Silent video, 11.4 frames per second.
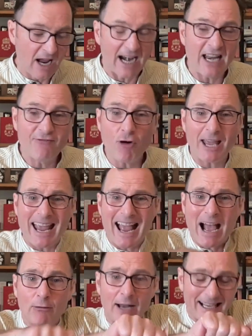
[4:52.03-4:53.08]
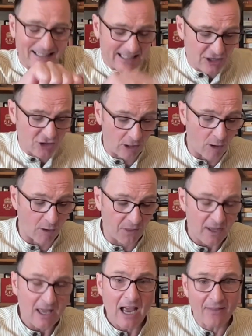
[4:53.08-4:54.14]
and he wrung it out like a dishcloth
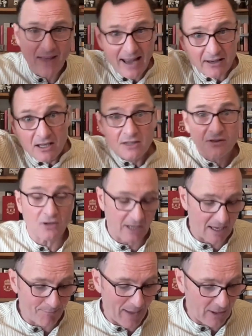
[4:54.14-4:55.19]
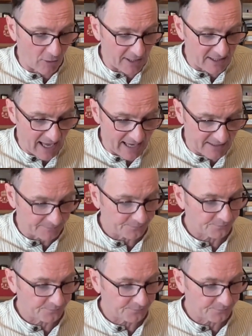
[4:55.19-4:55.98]
and then stuck it back on his head.